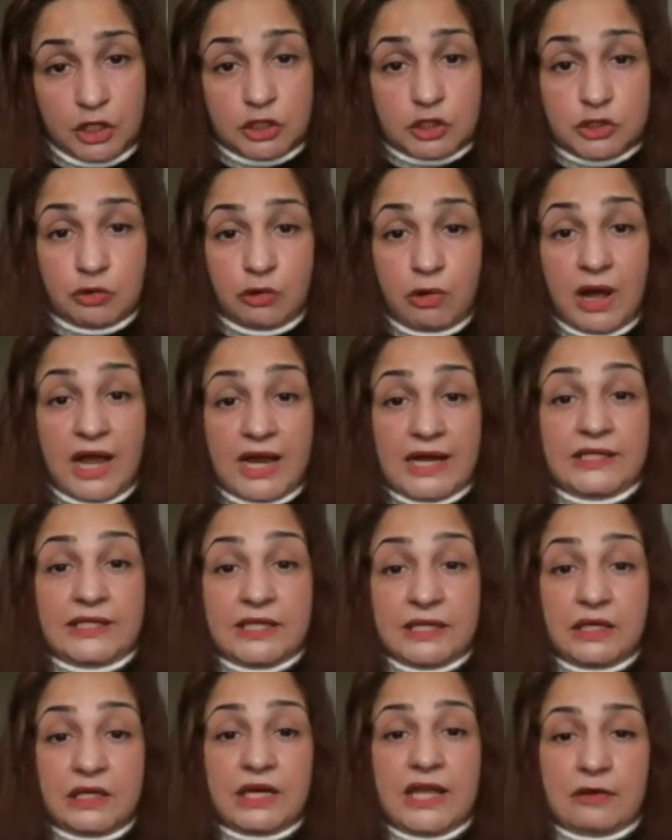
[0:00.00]
So I
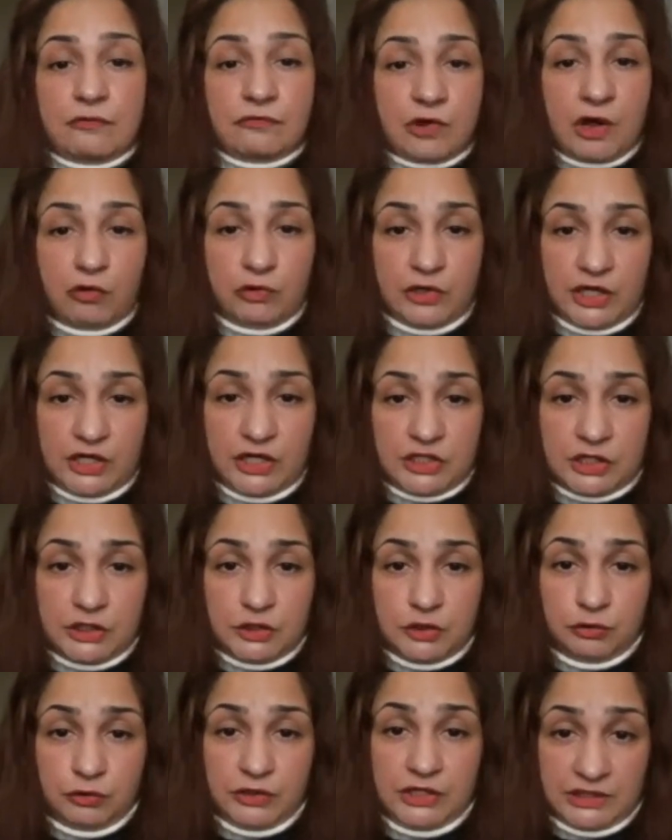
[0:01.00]
did lay
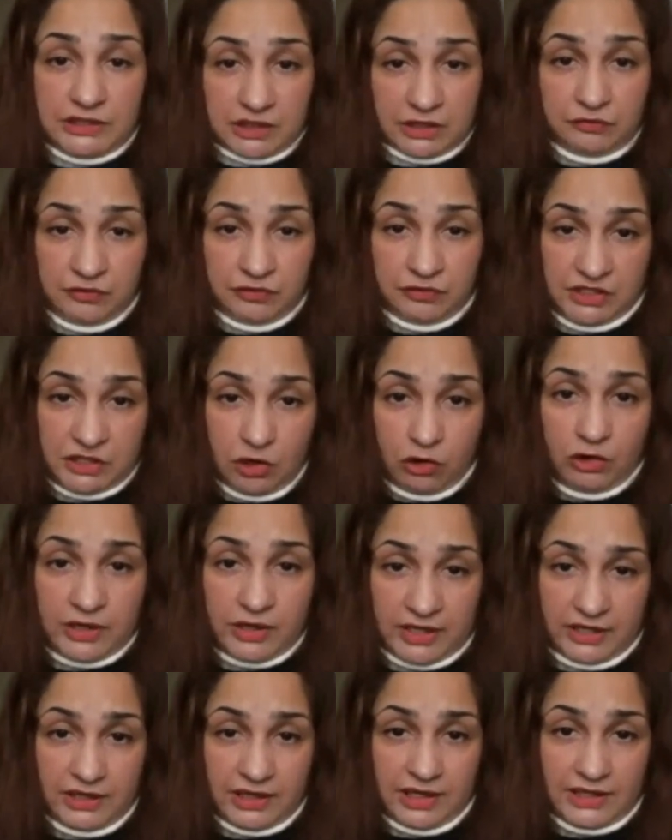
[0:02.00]
foundation to Ethan Vida
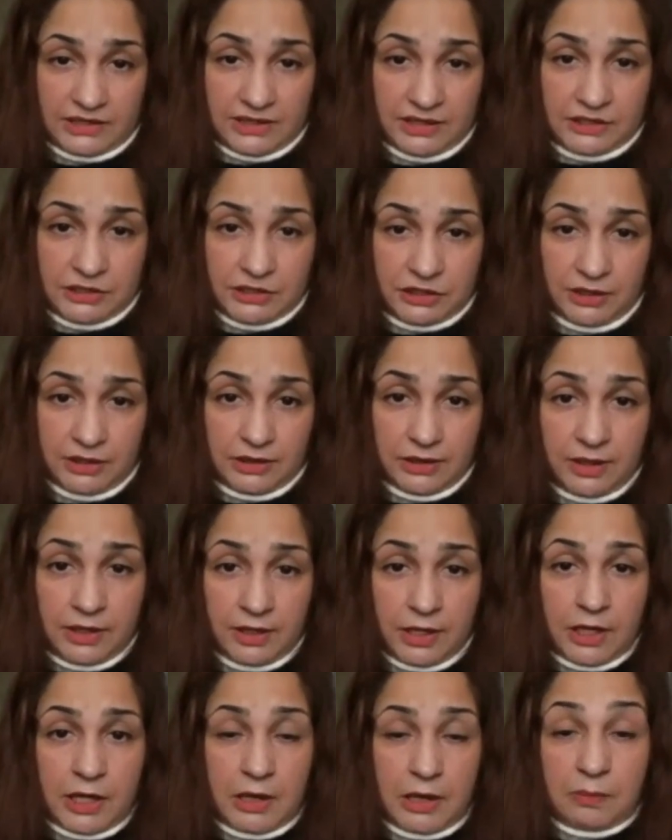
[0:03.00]
Organization.
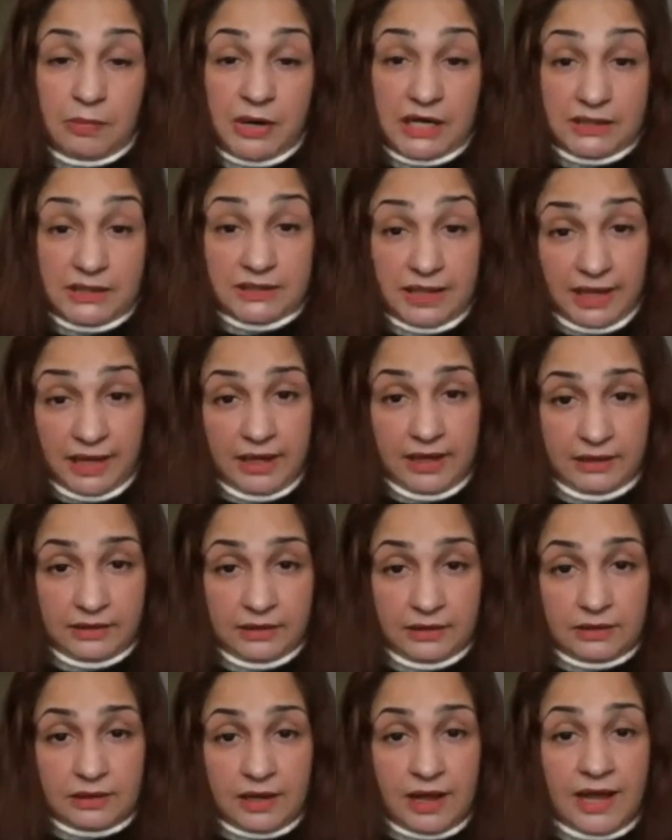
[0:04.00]
But
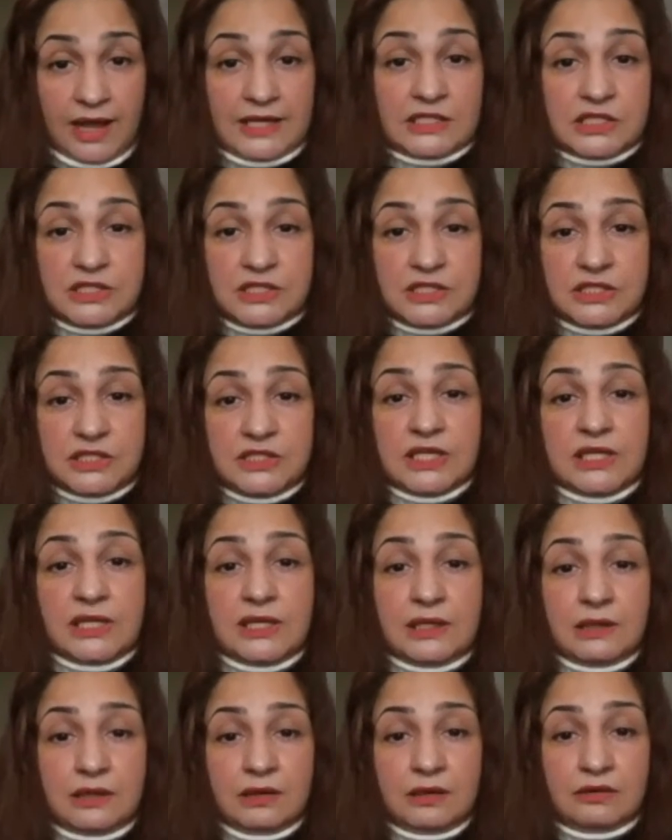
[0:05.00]
then I
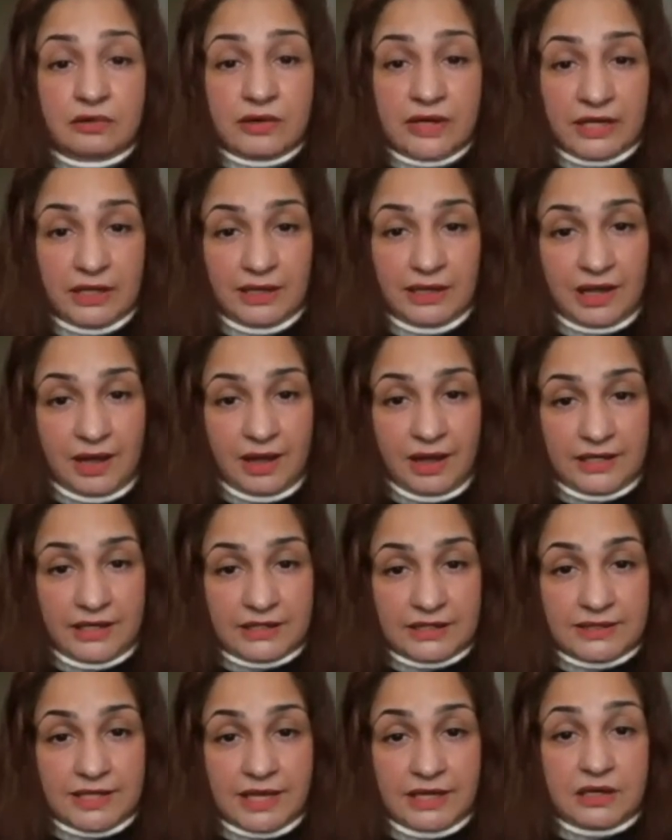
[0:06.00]
still
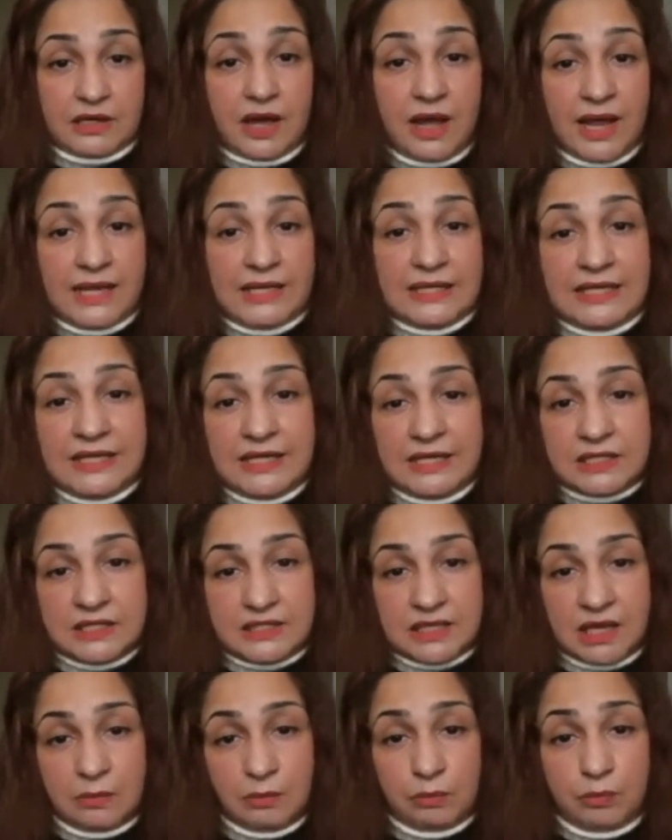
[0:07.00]
realized that I need
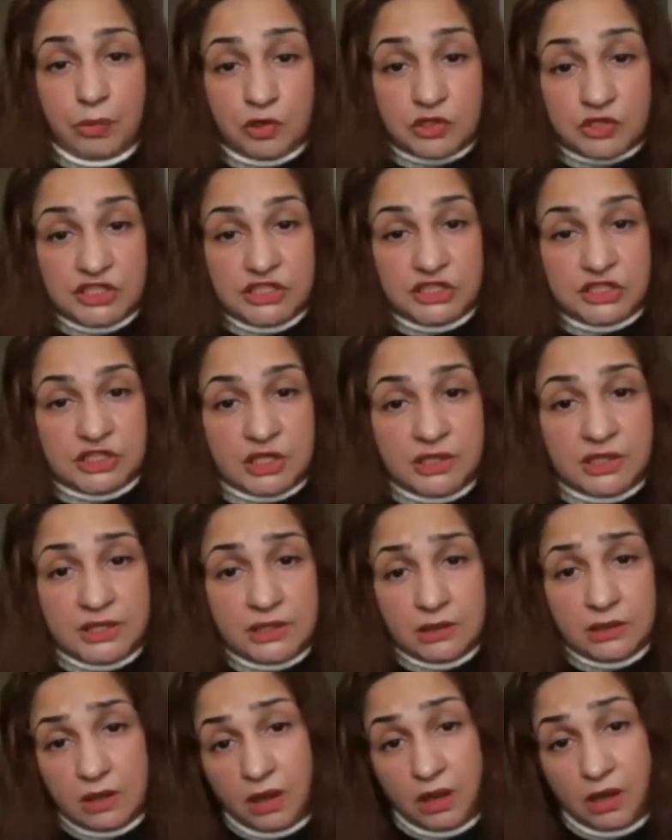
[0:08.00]
some position
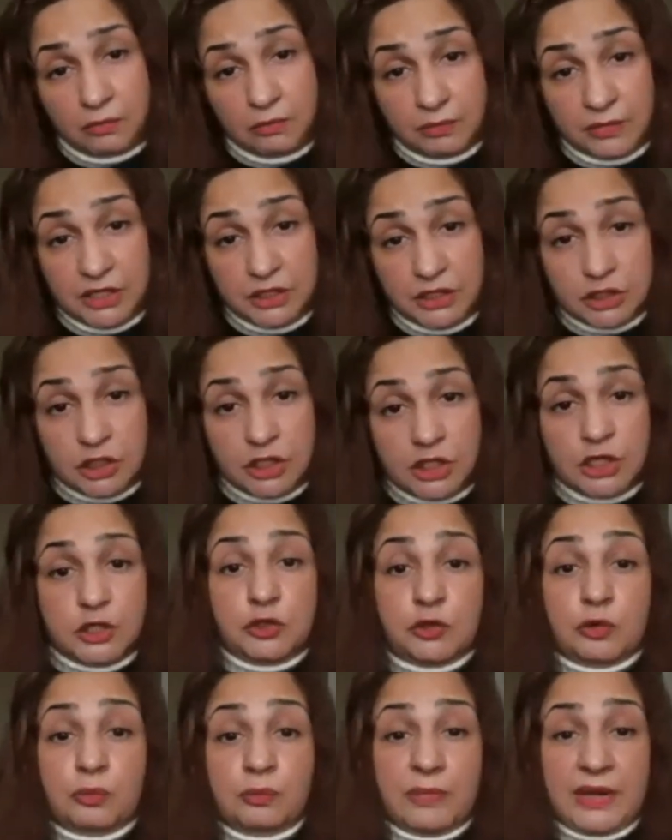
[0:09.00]
in government
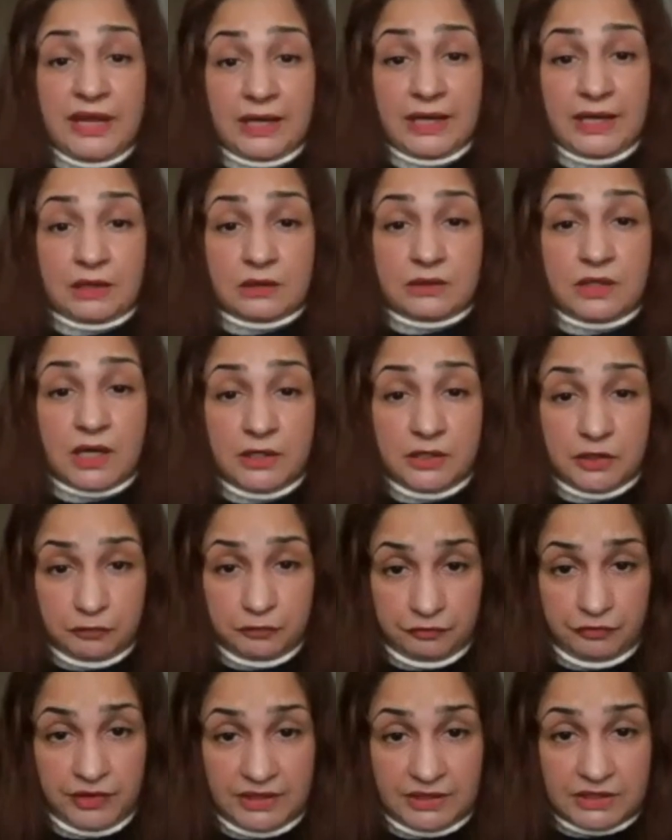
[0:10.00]
to make the
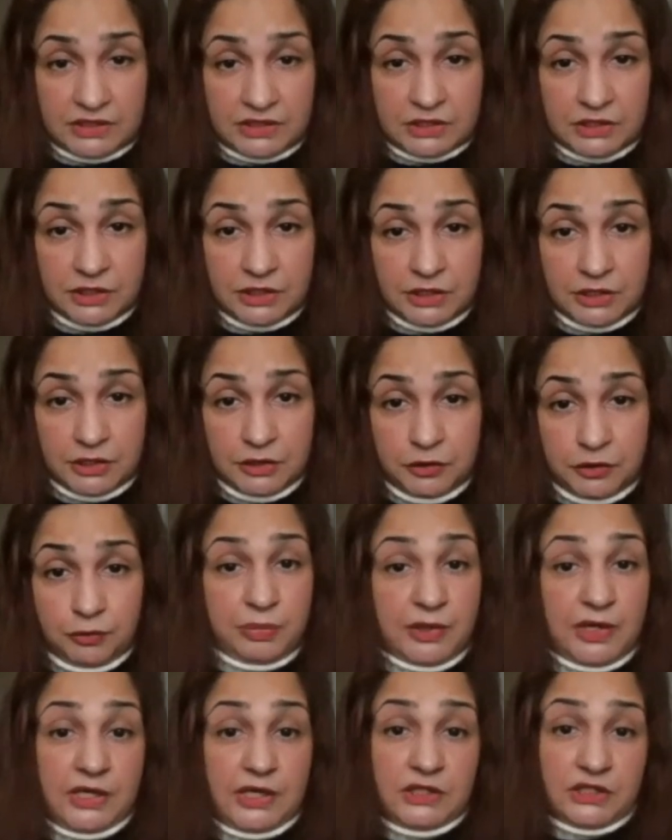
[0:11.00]
difference, to
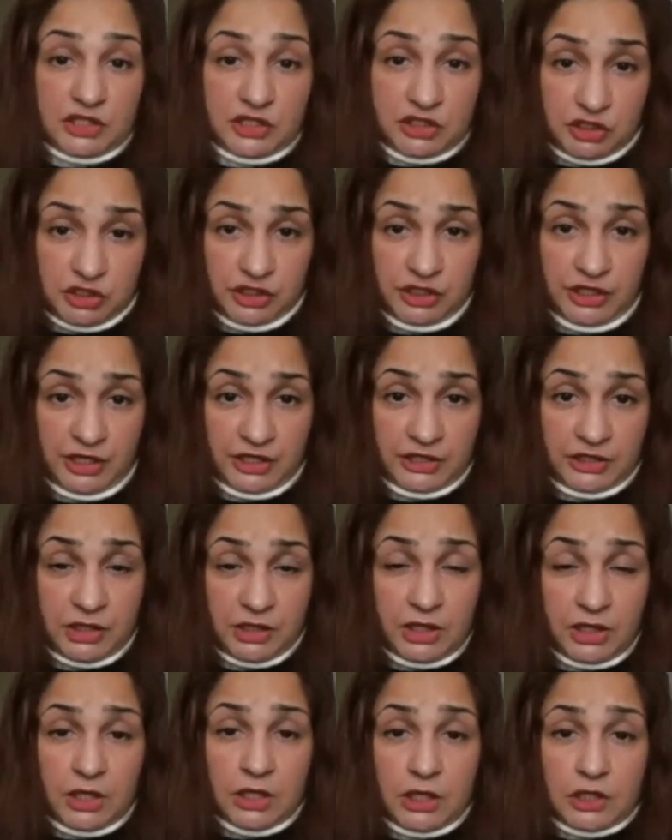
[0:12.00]
bring the change.
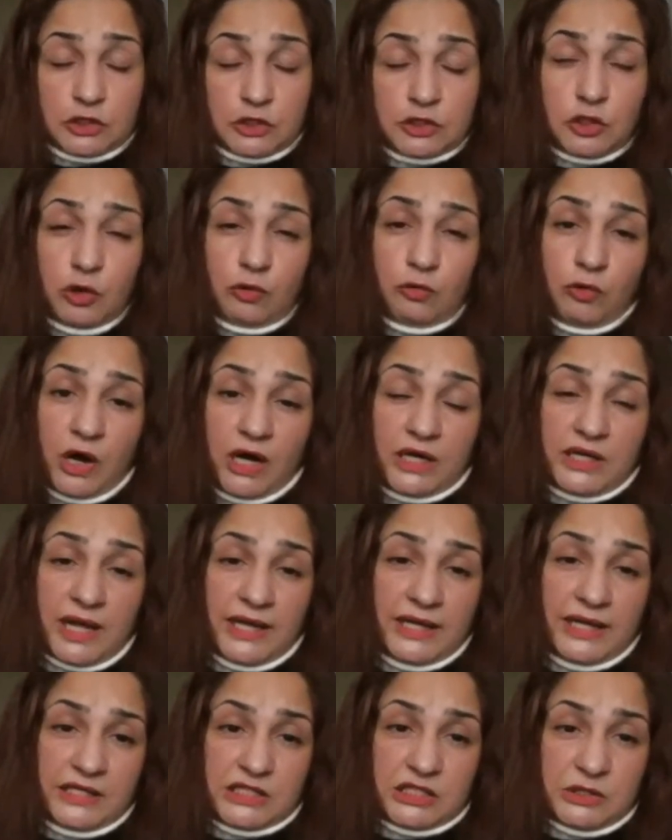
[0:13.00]
So what I
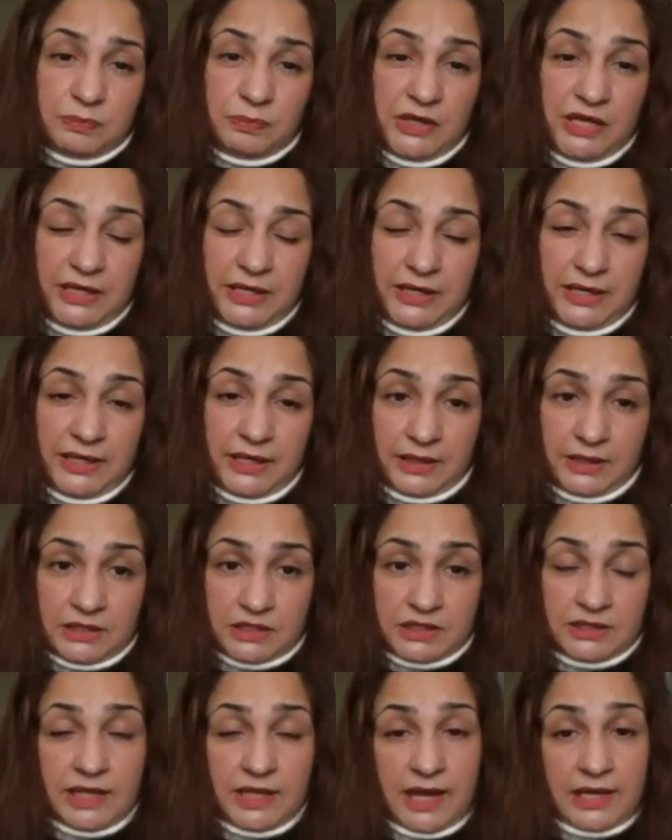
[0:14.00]

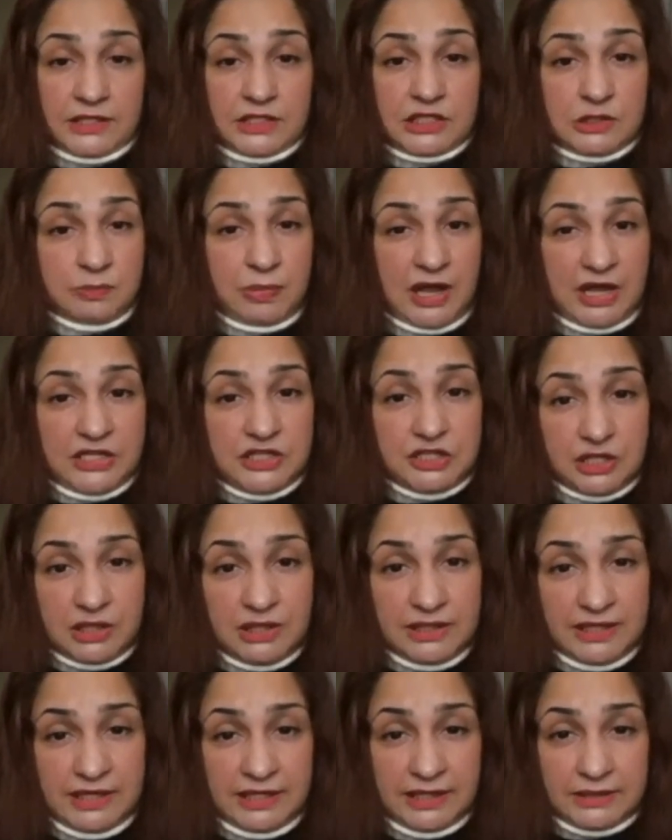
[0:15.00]
experienced that special
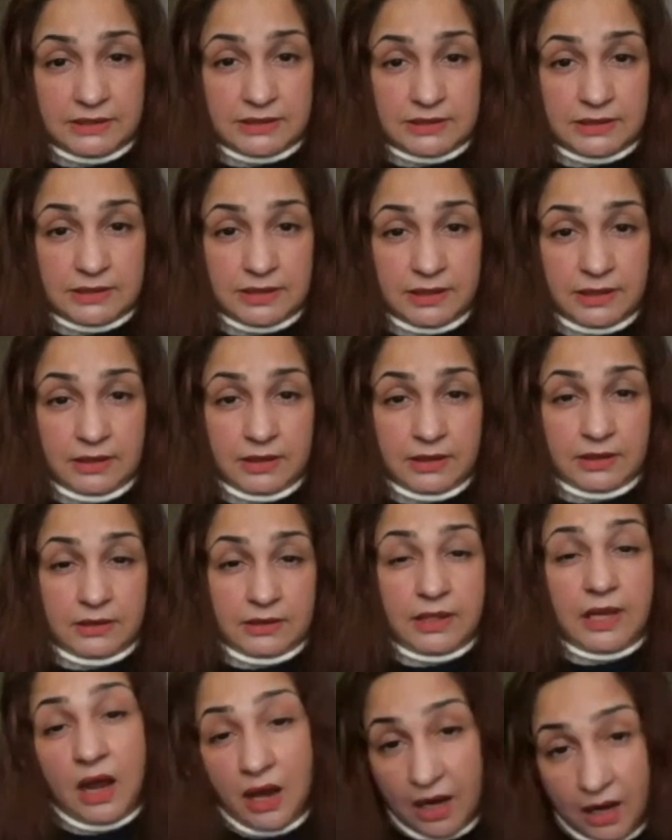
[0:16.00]
needs,
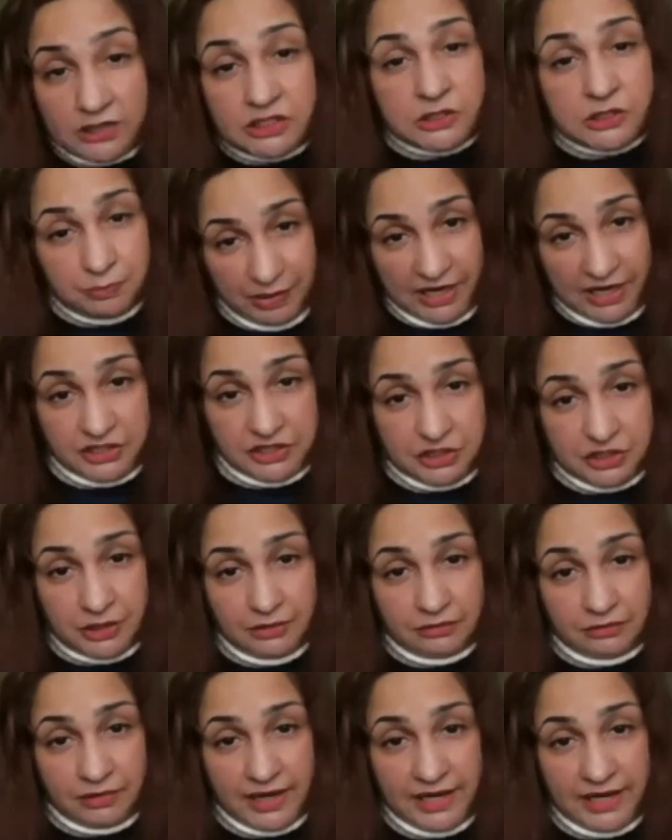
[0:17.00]
they are
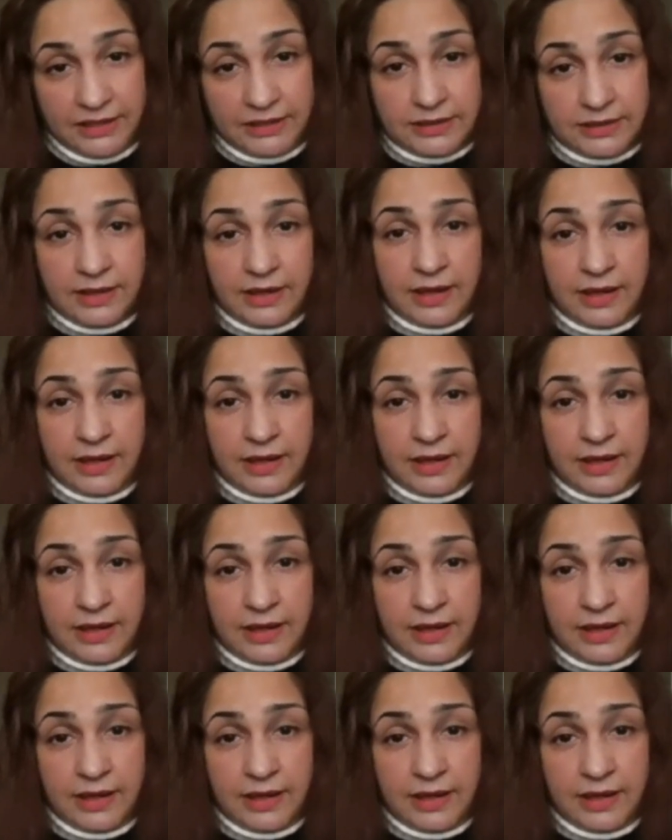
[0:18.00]
special, right?